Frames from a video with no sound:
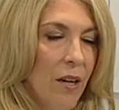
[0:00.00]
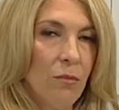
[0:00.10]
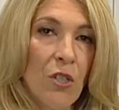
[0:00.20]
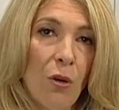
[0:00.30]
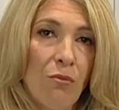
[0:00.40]

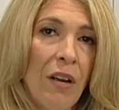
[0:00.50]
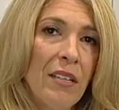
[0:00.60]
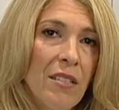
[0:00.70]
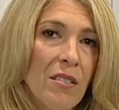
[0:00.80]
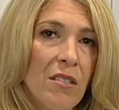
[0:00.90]
So
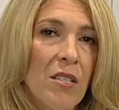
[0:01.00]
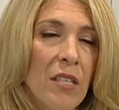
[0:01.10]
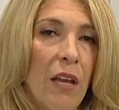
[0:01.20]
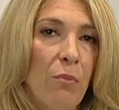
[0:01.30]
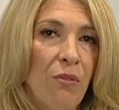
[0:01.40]
rice is a
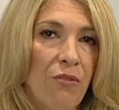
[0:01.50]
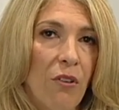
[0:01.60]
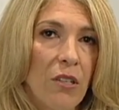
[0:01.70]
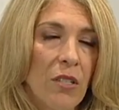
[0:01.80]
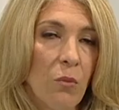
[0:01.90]
staple for
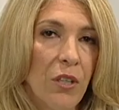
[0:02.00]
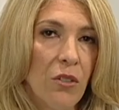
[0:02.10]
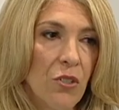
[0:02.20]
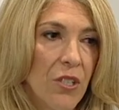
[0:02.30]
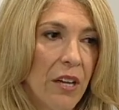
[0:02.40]
us, and we
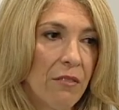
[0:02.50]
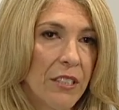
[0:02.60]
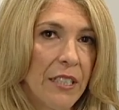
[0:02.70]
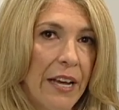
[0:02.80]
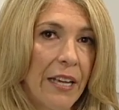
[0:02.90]
used it every
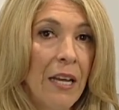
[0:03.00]
day.